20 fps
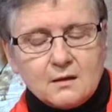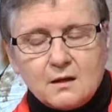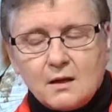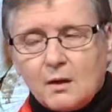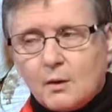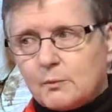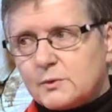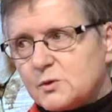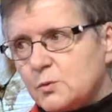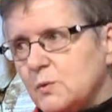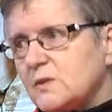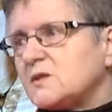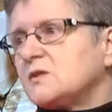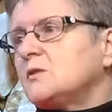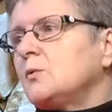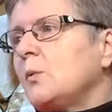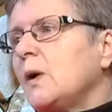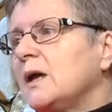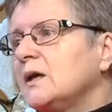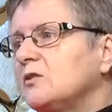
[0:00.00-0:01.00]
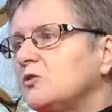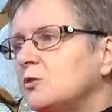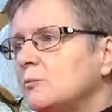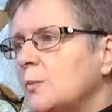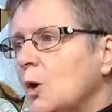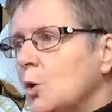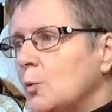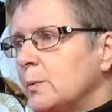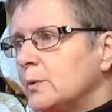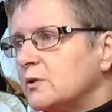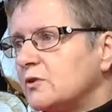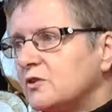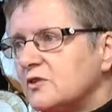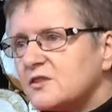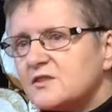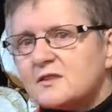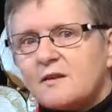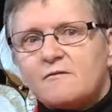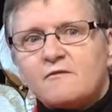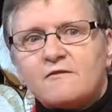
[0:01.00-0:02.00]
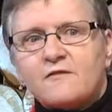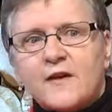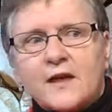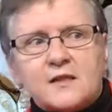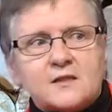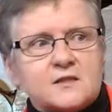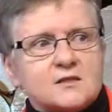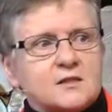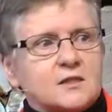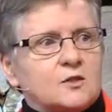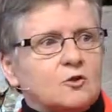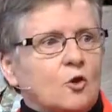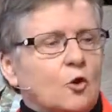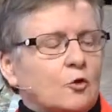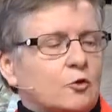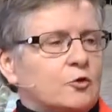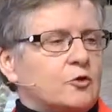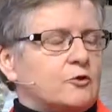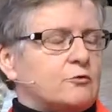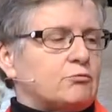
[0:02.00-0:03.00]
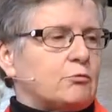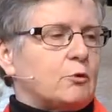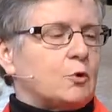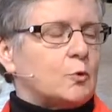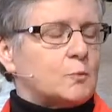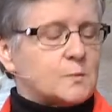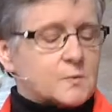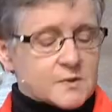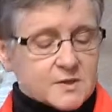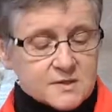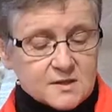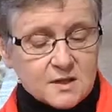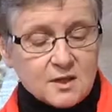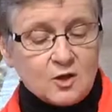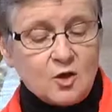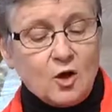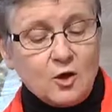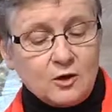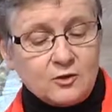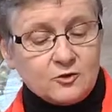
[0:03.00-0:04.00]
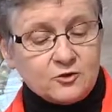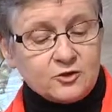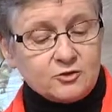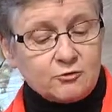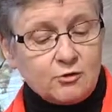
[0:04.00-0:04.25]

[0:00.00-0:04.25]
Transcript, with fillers: Now, I was whisked away to Melbourne to some fancy doctor's rooms in Collins